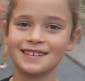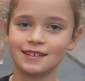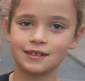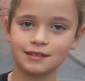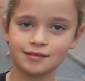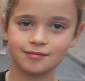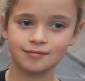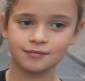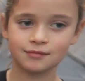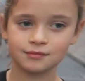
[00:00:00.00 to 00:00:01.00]

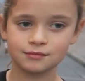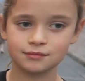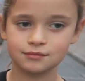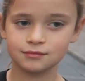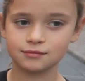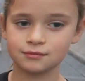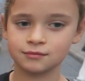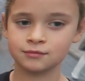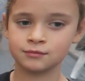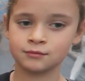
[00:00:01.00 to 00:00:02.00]

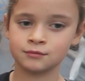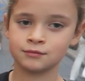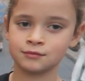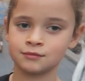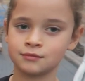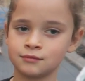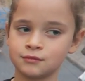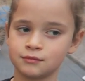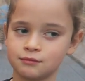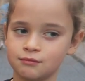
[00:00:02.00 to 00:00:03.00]

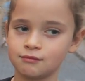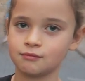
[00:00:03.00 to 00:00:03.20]
This person isn't speaking.